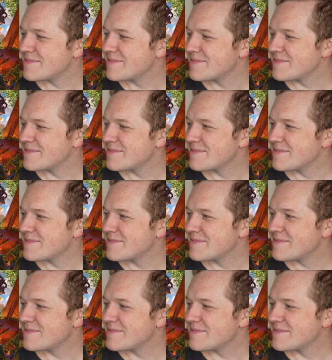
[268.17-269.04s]

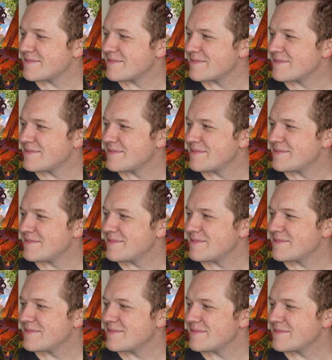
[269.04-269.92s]

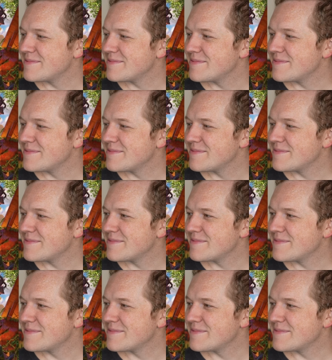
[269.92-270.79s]

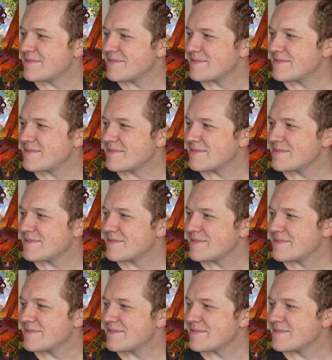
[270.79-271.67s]

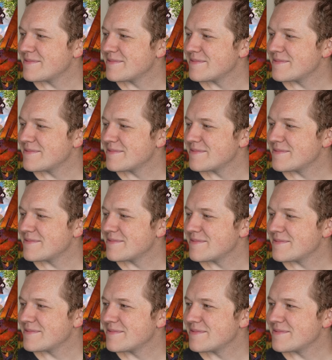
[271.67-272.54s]

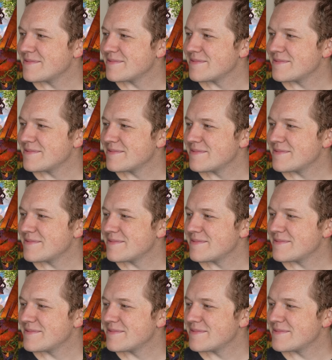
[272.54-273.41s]

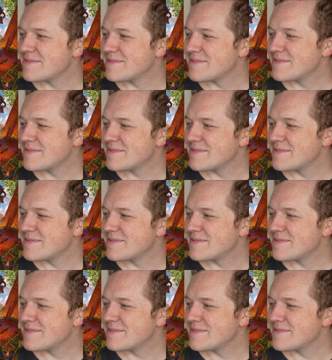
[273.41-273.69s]
(not speaking)